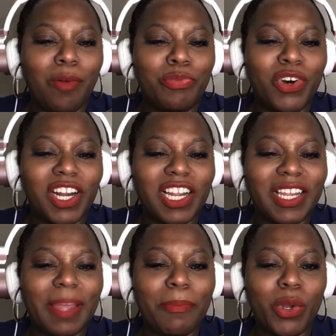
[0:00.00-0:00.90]

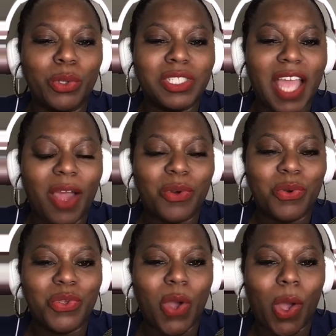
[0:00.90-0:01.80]
Brooklyn, Middletown,
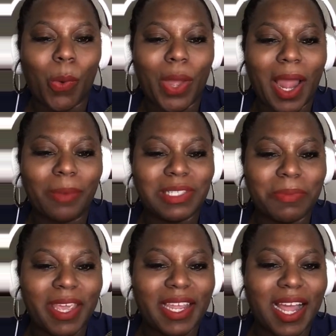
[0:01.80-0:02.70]
New York. What up,
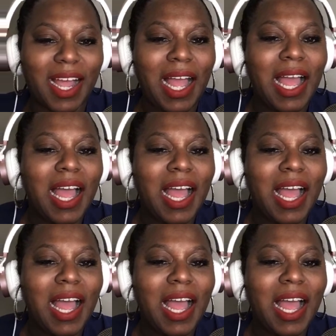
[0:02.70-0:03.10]
Tamika?